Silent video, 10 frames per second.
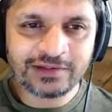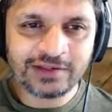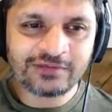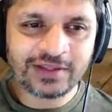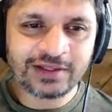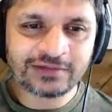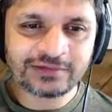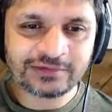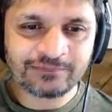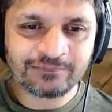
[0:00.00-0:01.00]
is that
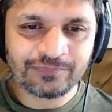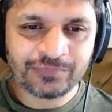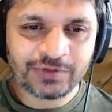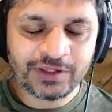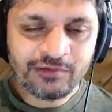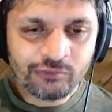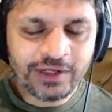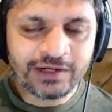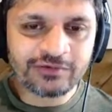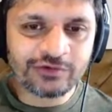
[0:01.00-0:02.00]
if
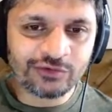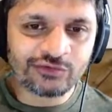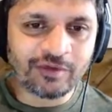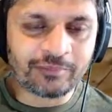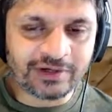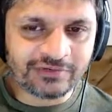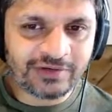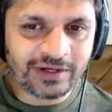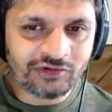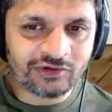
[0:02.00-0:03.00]
we introduce some
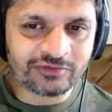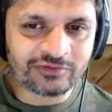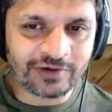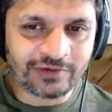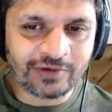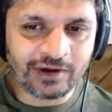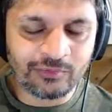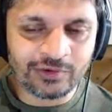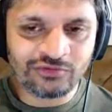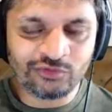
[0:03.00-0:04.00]
restrictions around how
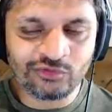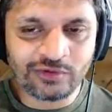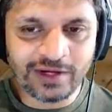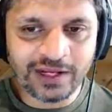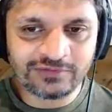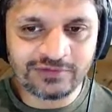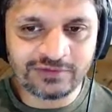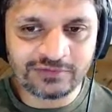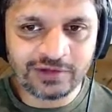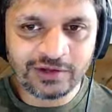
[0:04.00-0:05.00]
we choose our
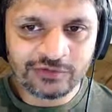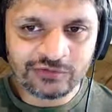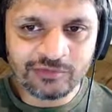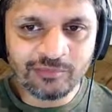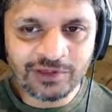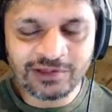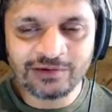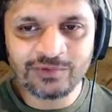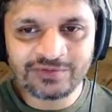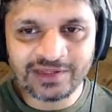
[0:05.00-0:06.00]
axes, so remember
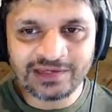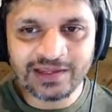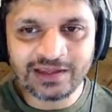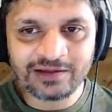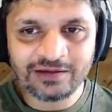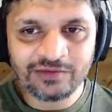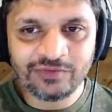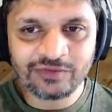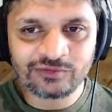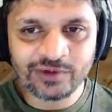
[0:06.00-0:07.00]
here we said like
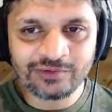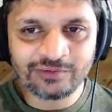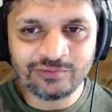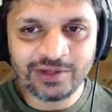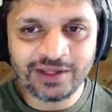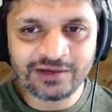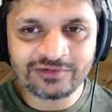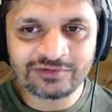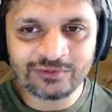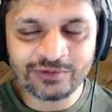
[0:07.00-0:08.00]
this one could be
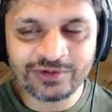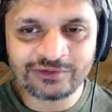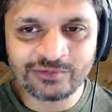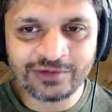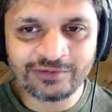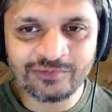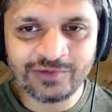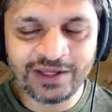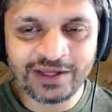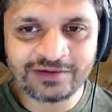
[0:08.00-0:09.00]
x or this one could
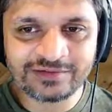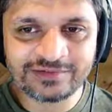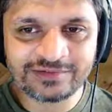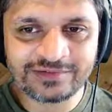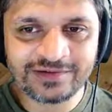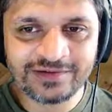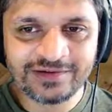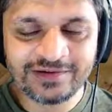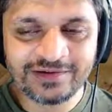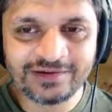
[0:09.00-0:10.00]
be x,
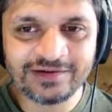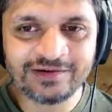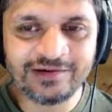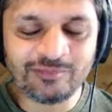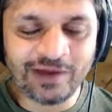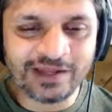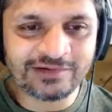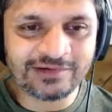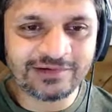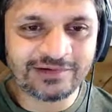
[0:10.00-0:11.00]
it didn't really
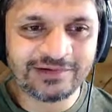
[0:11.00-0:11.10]
matter.